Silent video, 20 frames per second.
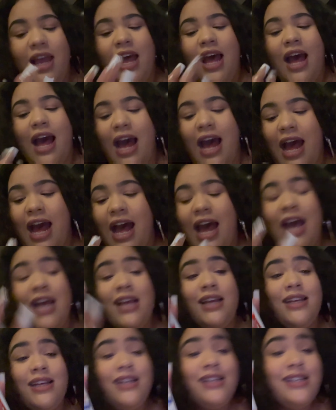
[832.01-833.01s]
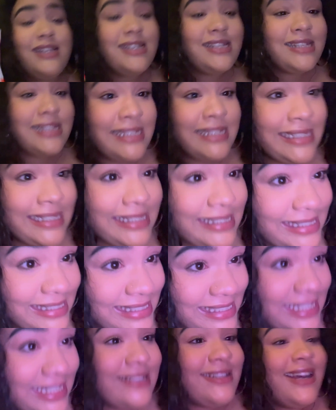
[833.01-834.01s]
I
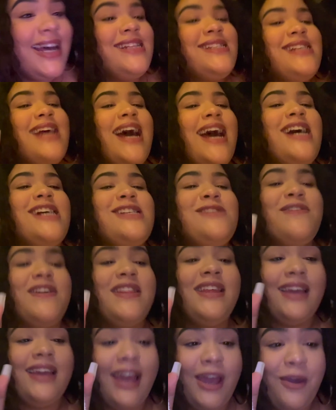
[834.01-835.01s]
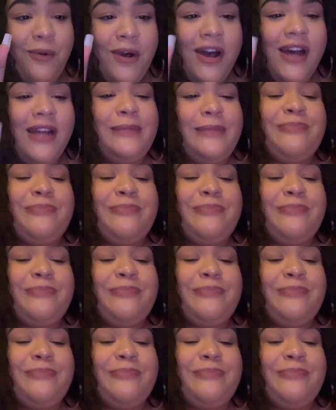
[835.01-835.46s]
still had to ask for the A1.